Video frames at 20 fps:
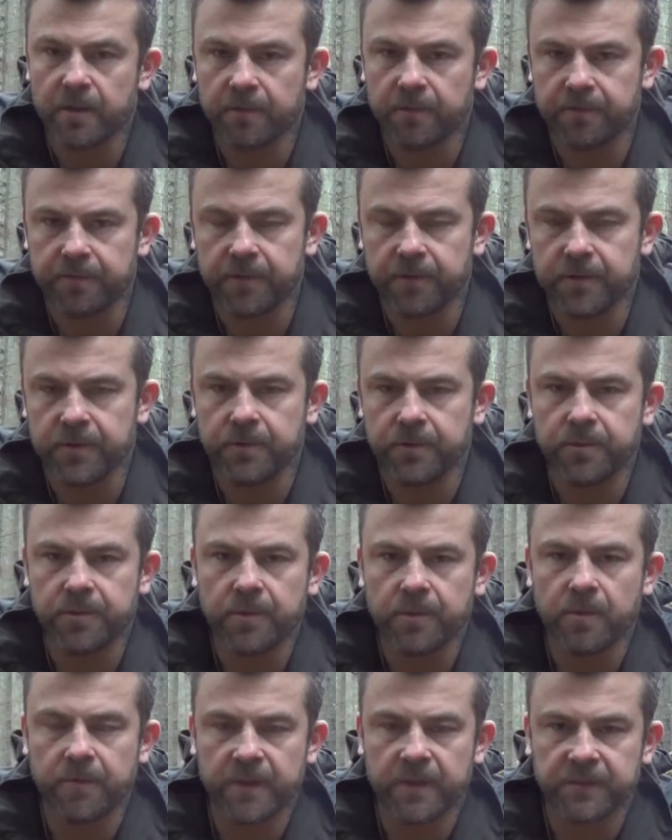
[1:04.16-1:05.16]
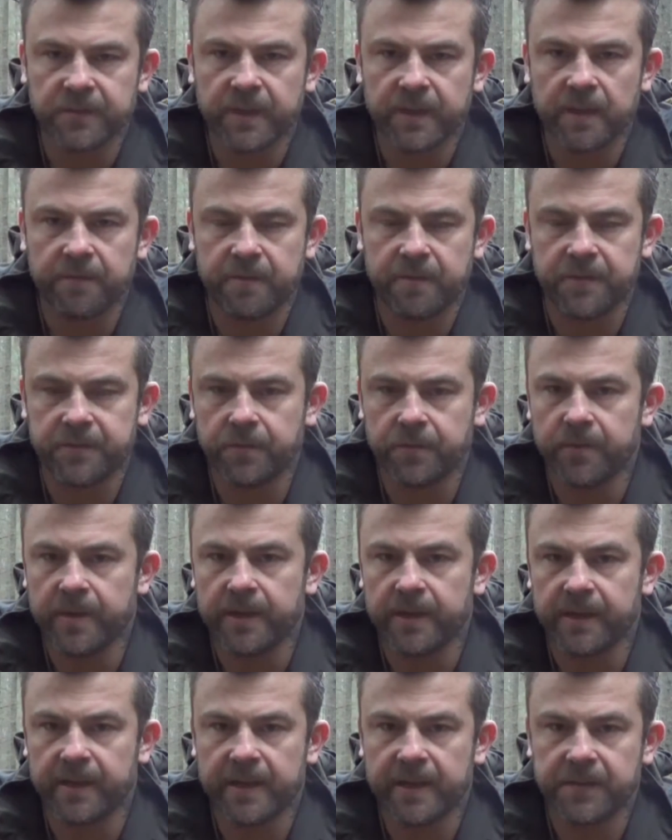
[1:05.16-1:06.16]
of you know this knife, it's a
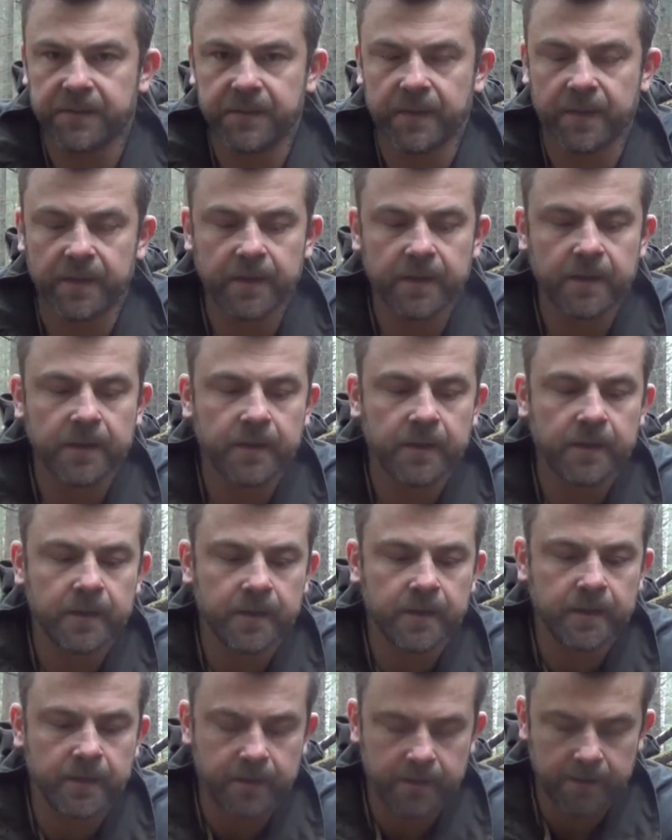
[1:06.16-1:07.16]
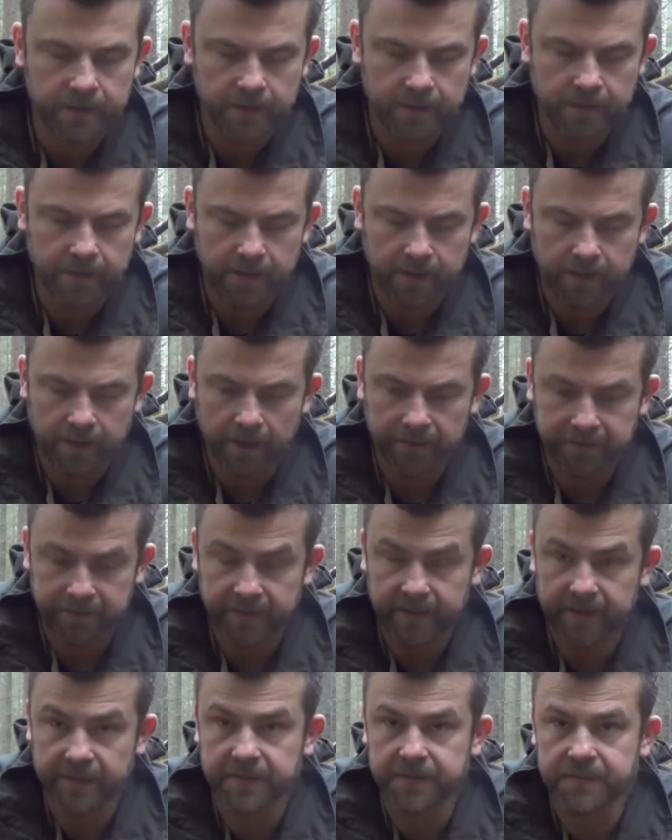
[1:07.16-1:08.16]
real classic. I
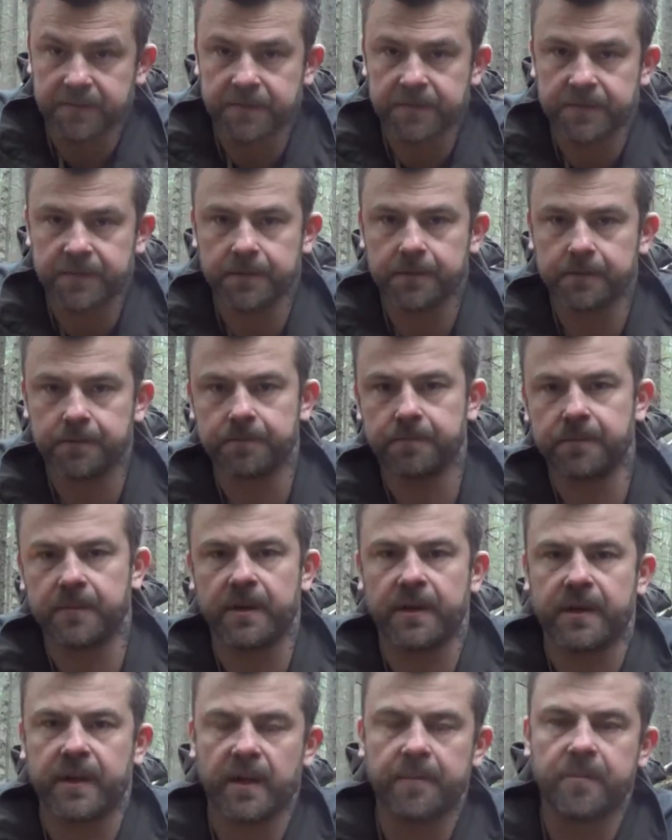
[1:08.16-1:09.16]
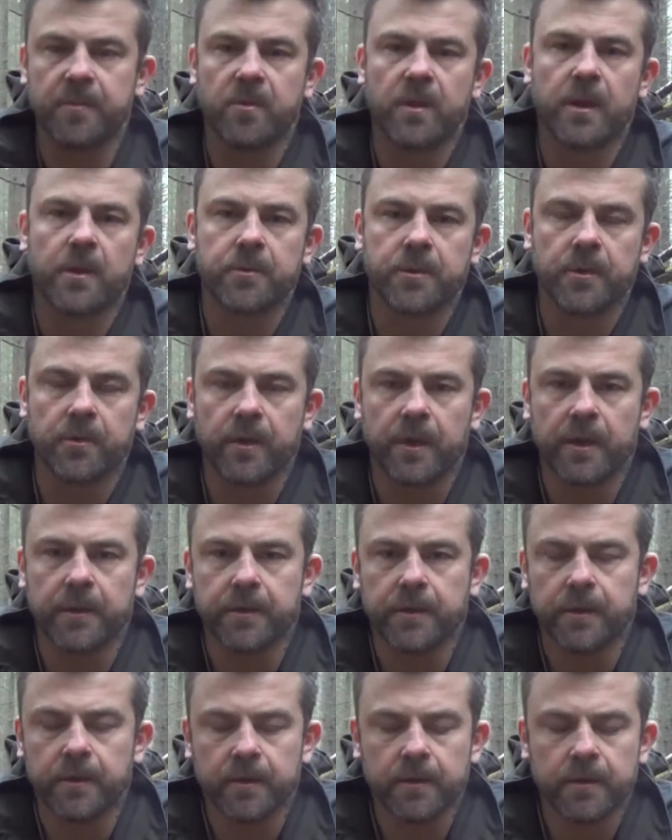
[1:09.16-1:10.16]
think it's came around
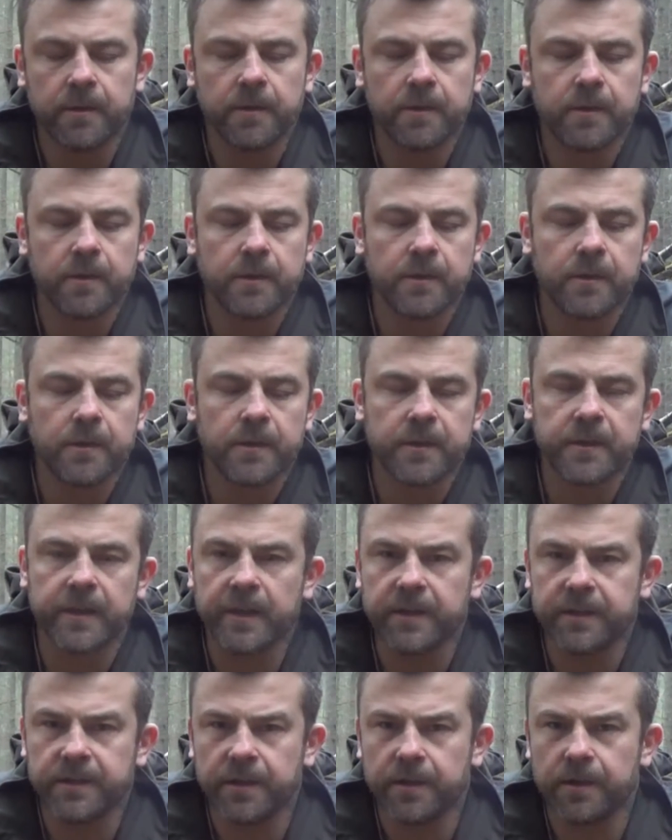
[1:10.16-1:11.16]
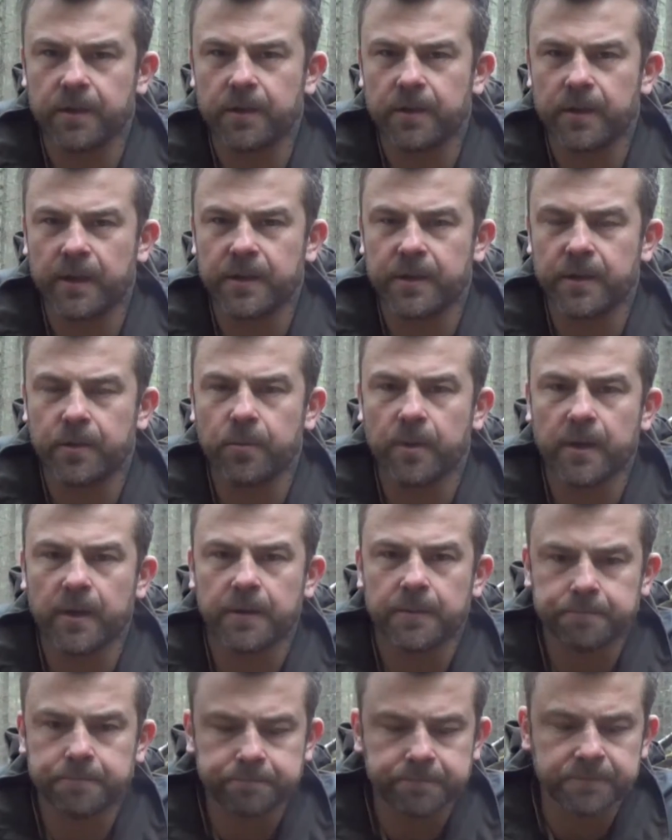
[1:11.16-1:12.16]

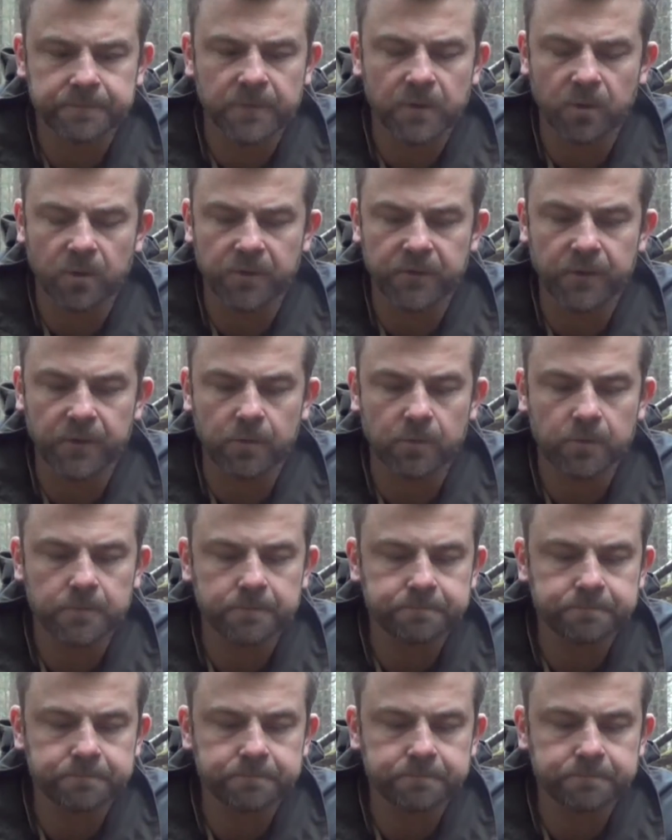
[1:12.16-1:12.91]
1991 or so.